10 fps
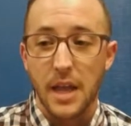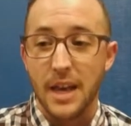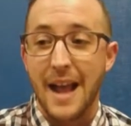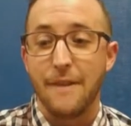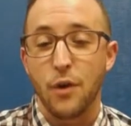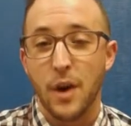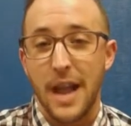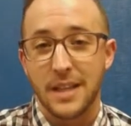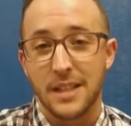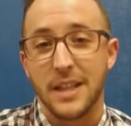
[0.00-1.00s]
in an at-fault
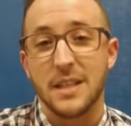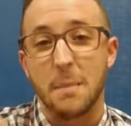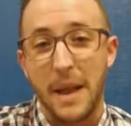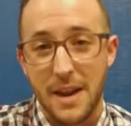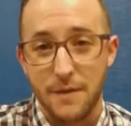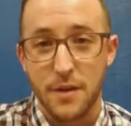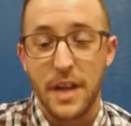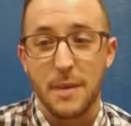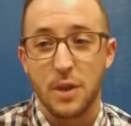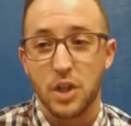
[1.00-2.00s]
accident to pay for
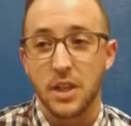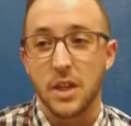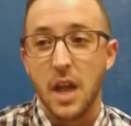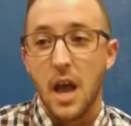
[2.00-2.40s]
damages,